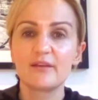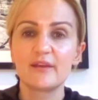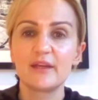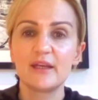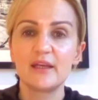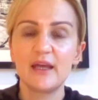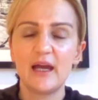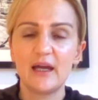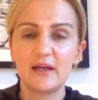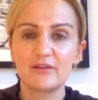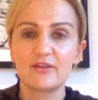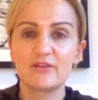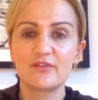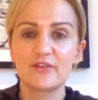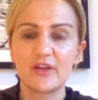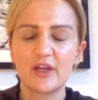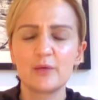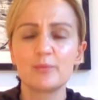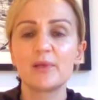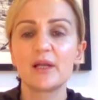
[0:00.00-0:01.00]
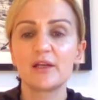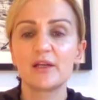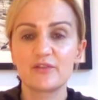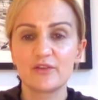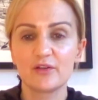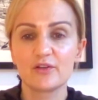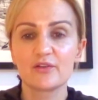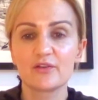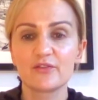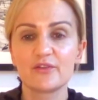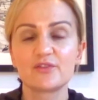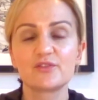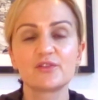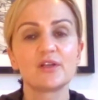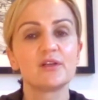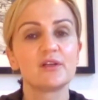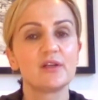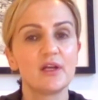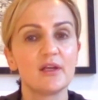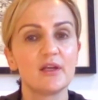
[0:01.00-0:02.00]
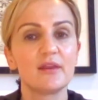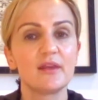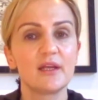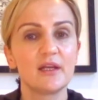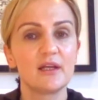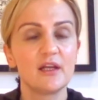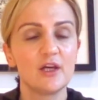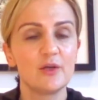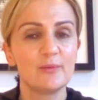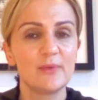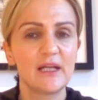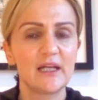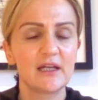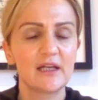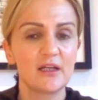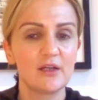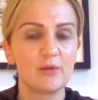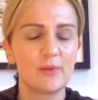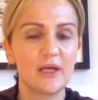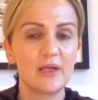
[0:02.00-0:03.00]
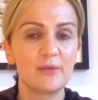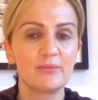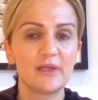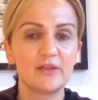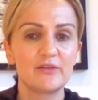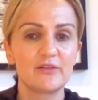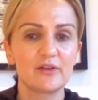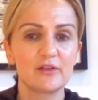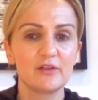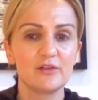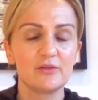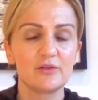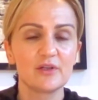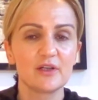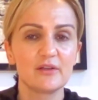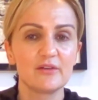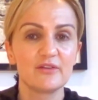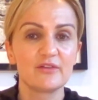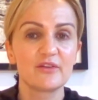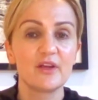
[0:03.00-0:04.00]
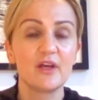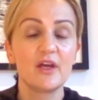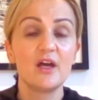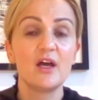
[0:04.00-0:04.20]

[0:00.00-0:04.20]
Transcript: the active stabilized oxygen and the low molecular weight beta glucans,